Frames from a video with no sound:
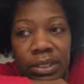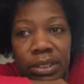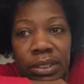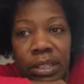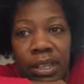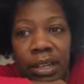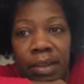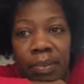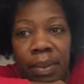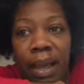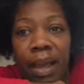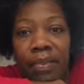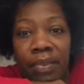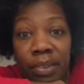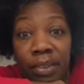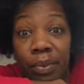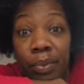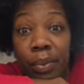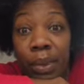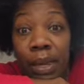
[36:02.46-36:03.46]
that I'm having
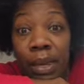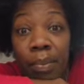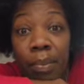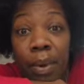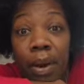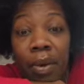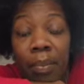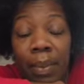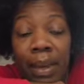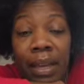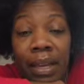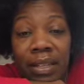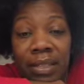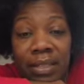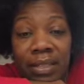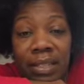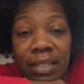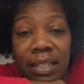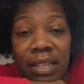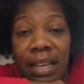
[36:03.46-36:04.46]
a weak
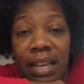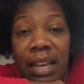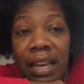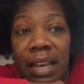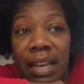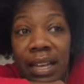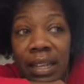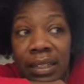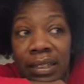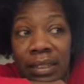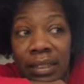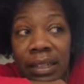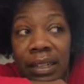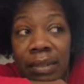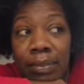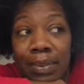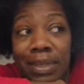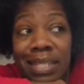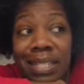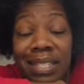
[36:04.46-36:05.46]
moment, that
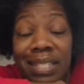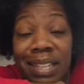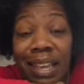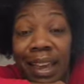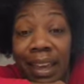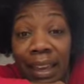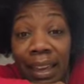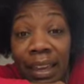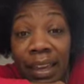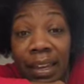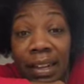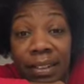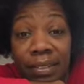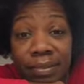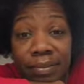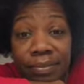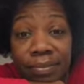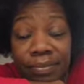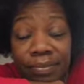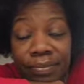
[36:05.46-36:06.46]
I'm sad,
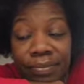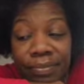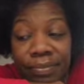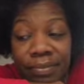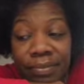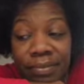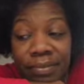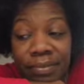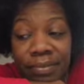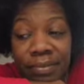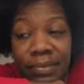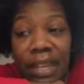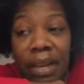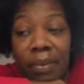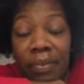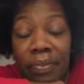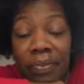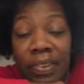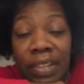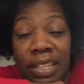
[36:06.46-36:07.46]
that
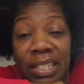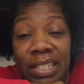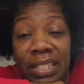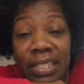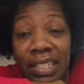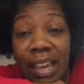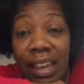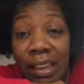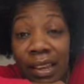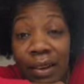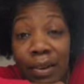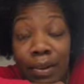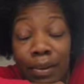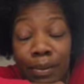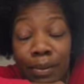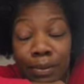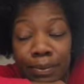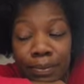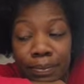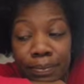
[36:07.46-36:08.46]
I'm feeling
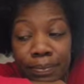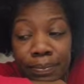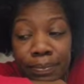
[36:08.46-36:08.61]
down.